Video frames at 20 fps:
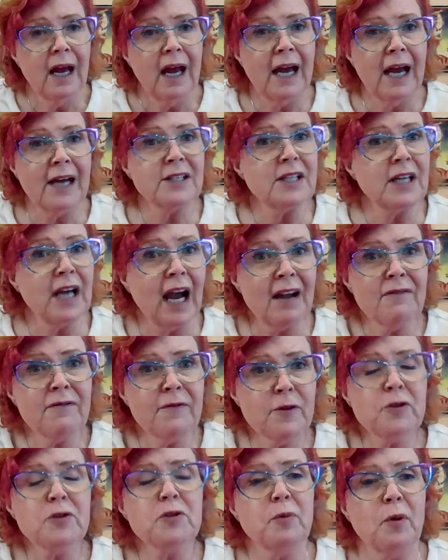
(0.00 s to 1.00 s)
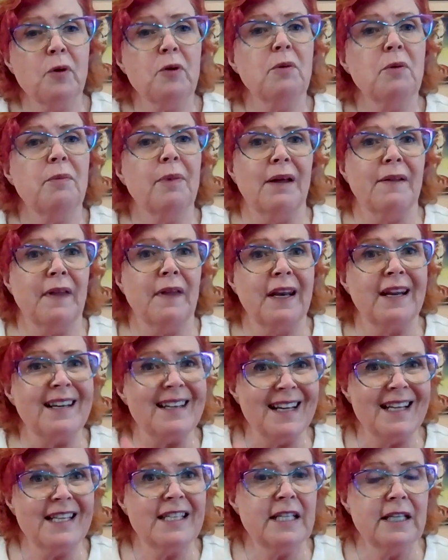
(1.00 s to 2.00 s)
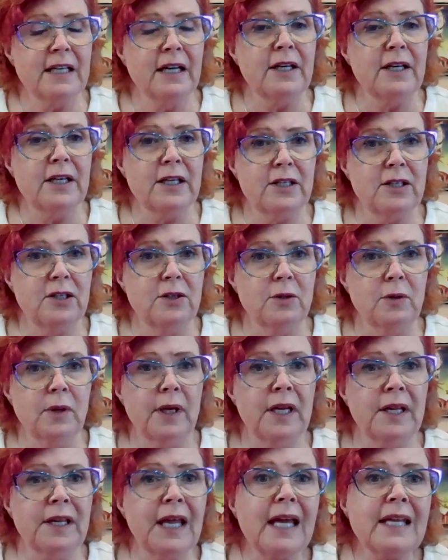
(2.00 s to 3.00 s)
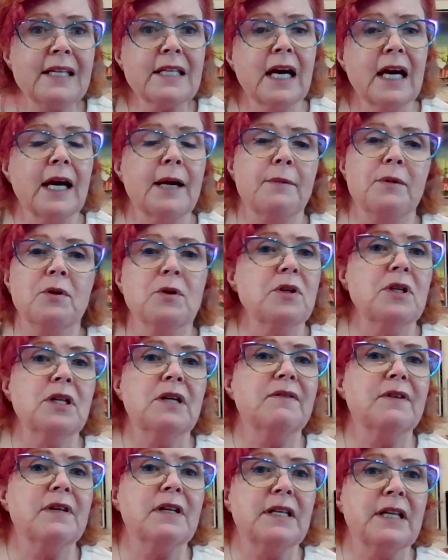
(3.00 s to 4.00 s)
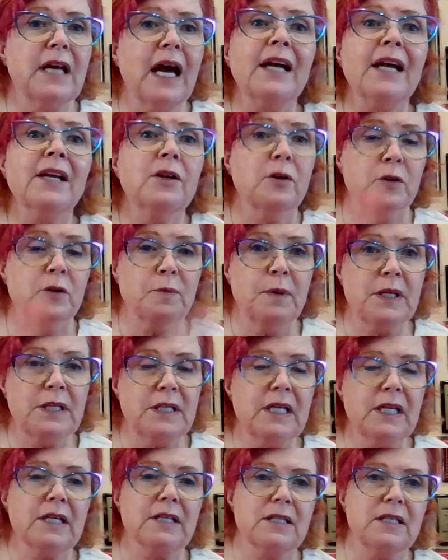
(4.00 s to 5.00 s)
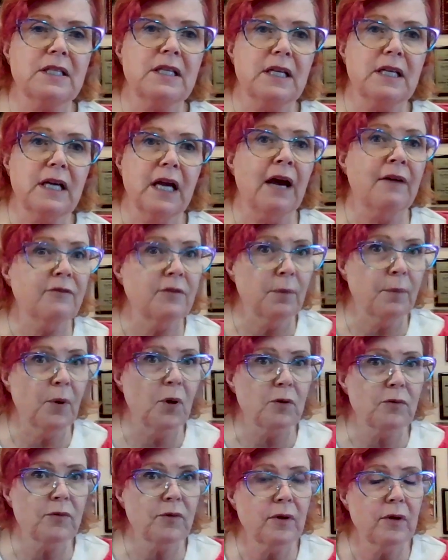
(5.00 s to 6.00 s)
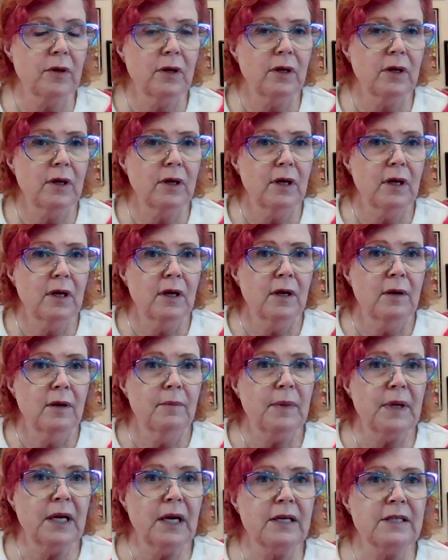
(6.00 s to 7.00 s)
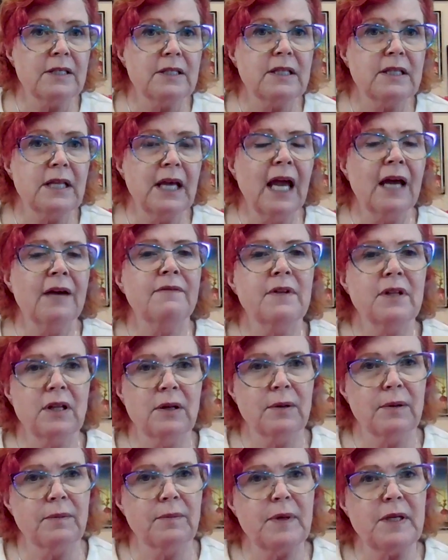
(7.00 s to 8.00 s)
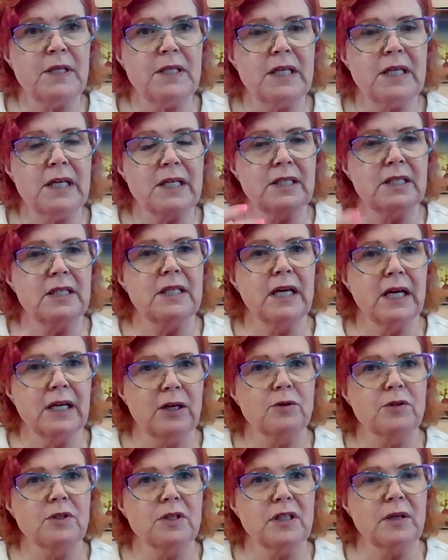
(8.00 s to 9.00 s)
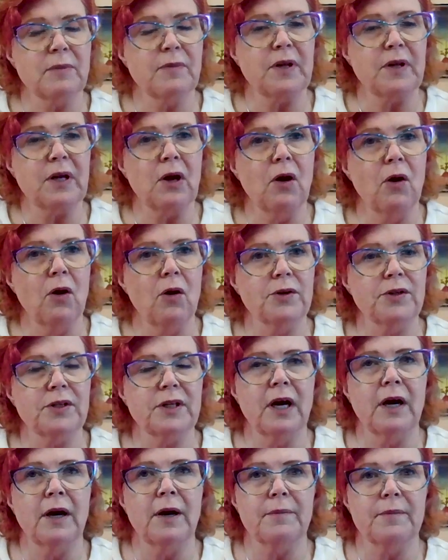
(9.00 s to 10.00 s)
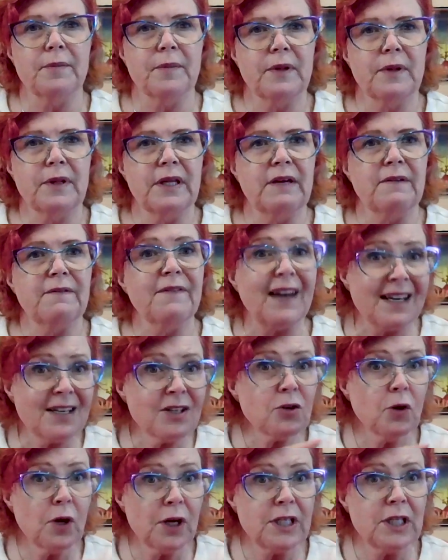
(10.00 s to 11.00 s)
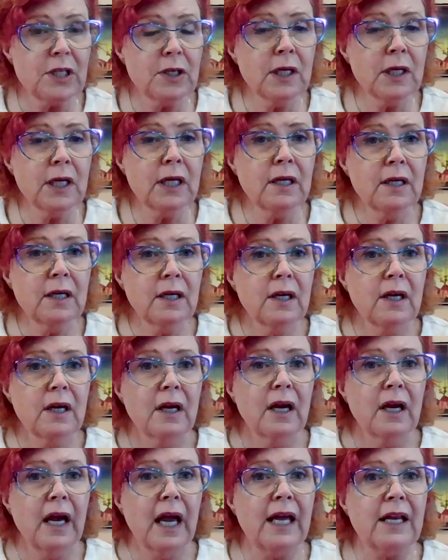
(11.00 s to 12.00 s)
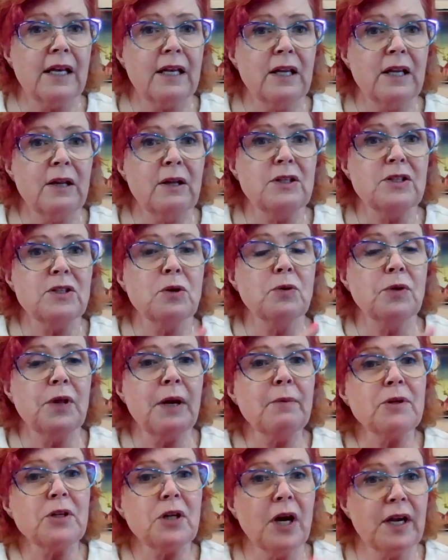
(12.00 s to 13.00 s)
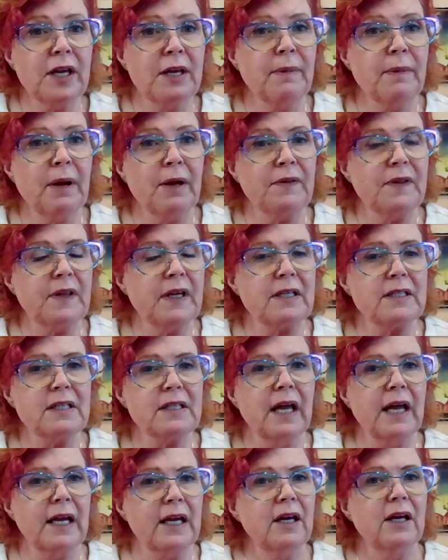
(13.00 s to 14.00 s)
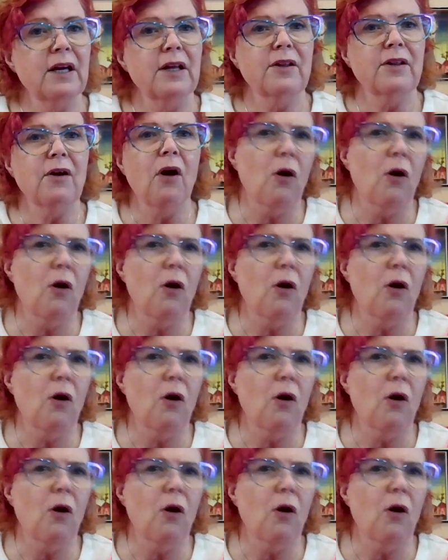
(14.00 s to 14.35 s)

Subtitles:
Actually, I first wrote about that in 1992. And at that time, you couldn't even diagnose PTSD after birth because they have in the PTSD diagnosis something called the event criteria. And so they were talking about things like the